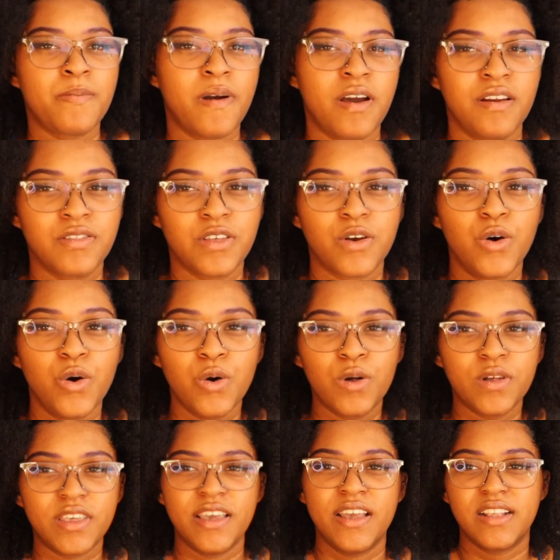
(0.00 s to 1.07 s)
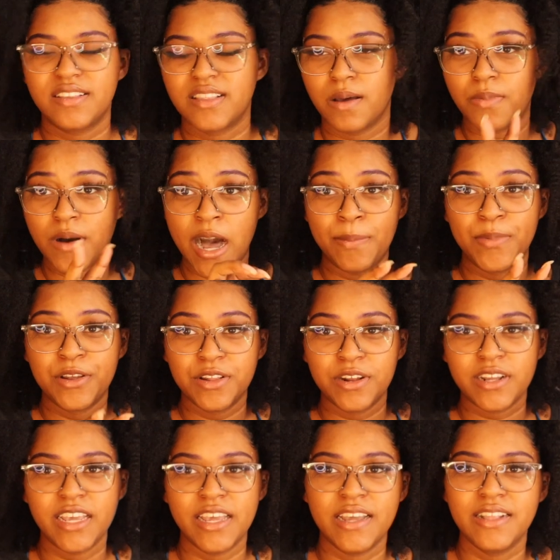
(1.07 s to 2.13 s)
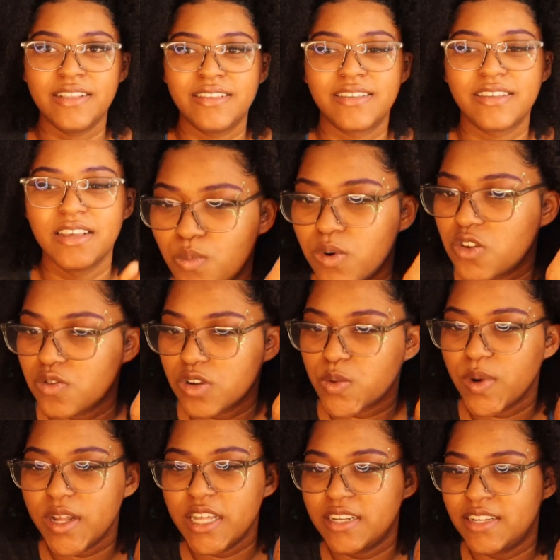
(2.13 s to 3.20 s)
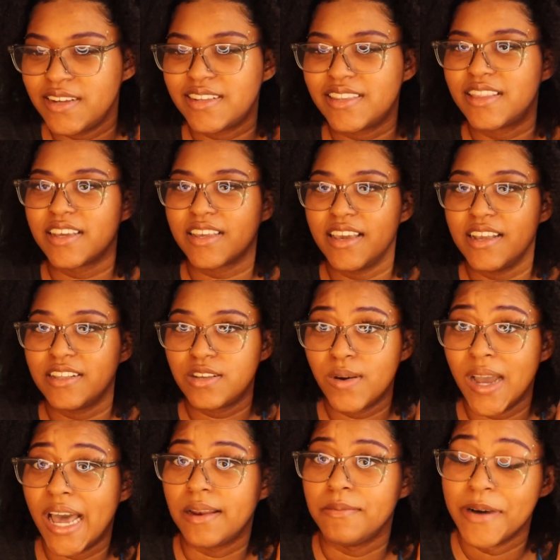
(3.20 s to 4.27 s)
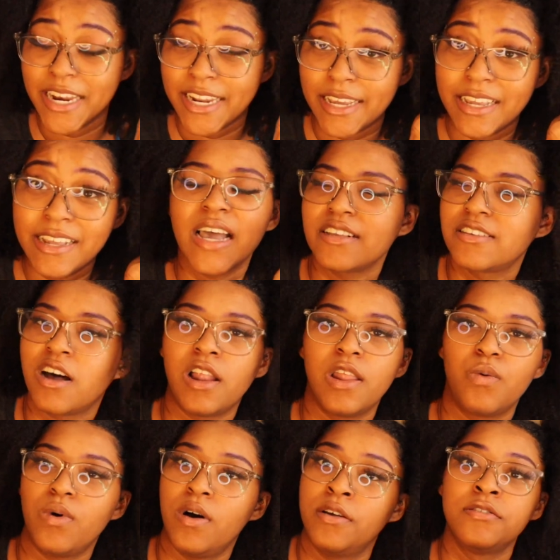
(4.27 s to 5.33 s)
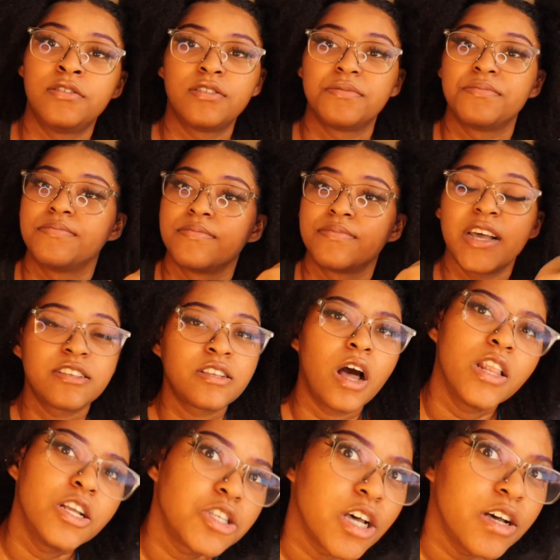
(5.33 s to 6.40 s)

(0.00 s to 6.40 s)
a part of the cool kids, the popular kids, which was really just the kids who had money. That's all it was. That's all it